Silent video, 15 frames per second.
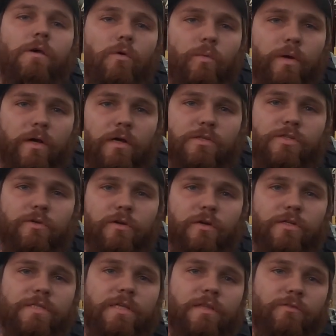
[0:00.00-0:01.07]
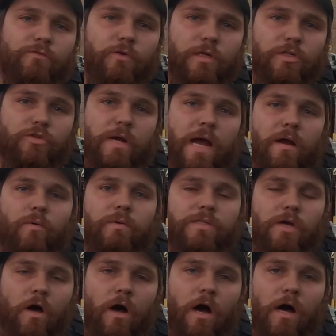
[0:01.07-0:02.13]
We also noticed that the front track was
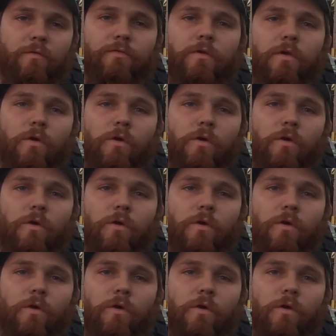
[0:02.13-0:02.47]
off.